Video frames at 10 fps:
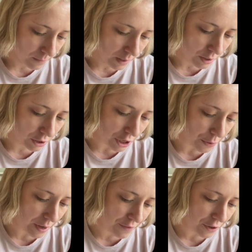
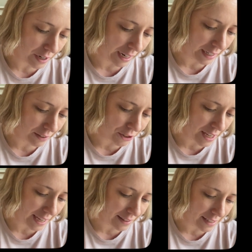So if you're
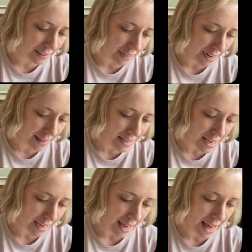looking at this and kind of
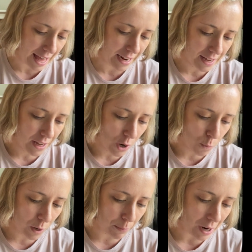thinking ahead,
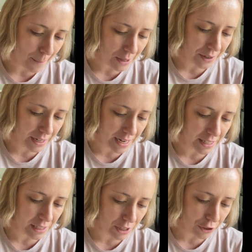we're probably going to need
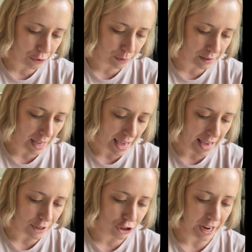to use
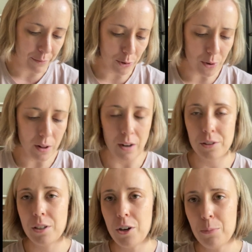a chain rule
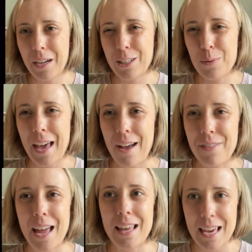also because we have
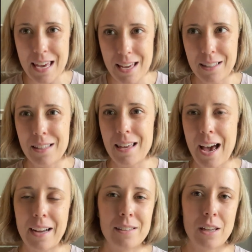that e to the
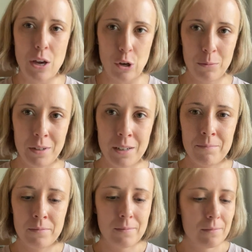x cubed.
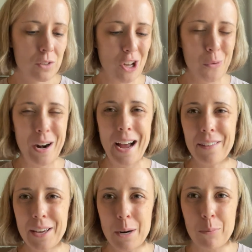So when I
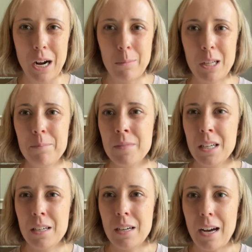look at a problem,
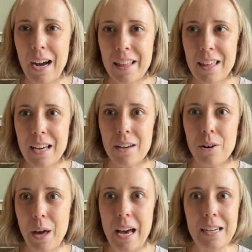I think,
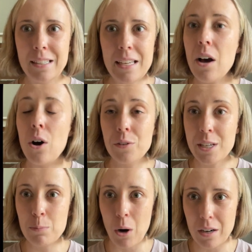okay, I see all
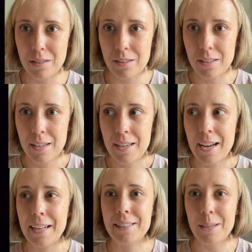these parts.
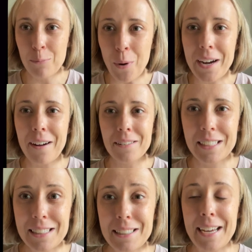At some point, I'll
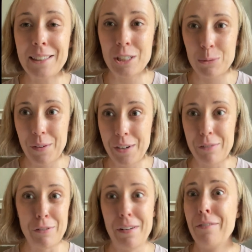to take the derivative
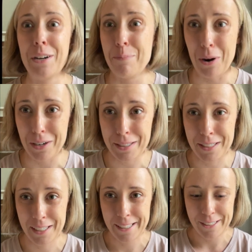of every part.
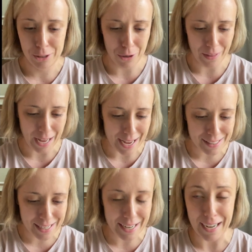So like I
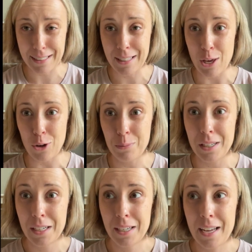see an x cubed,
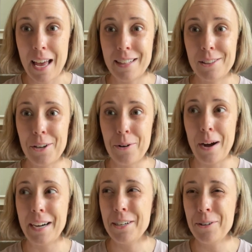and so
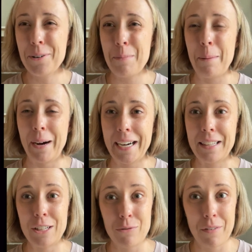I know in my mind
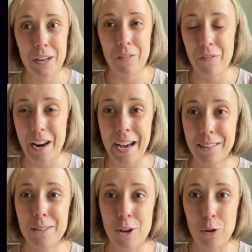the derivative of an x
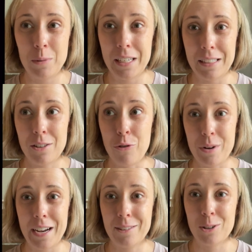cubed is
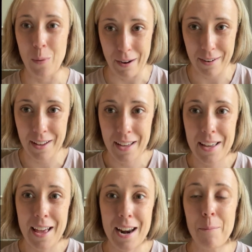3x squared,
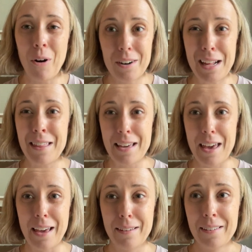and I'm already
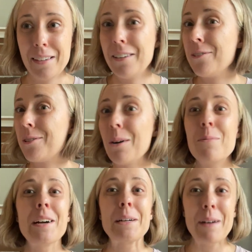thinking
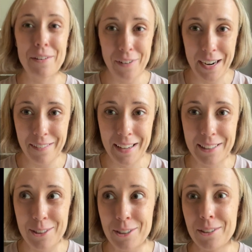somewhere in my final
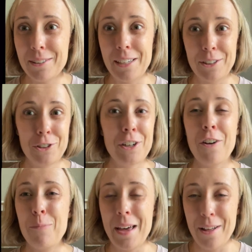answer there should
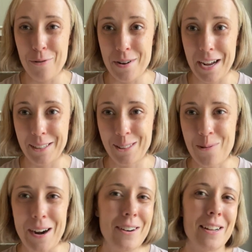have been a 3x
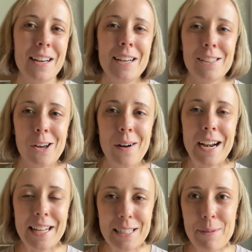squared, so I
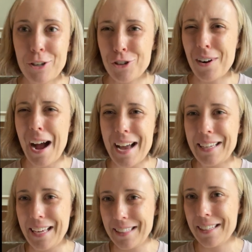need to make sure I
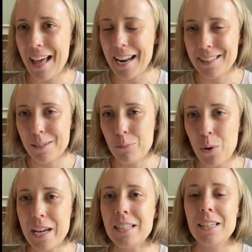get to that at some
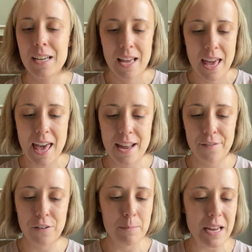point, and
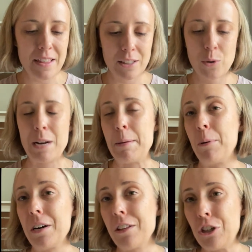for me that's going to be
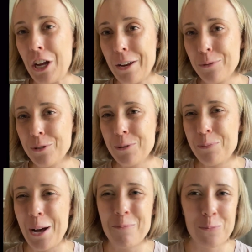part of the chain rule,
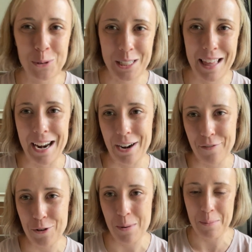but we'll see that in a
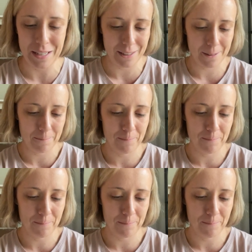few moments.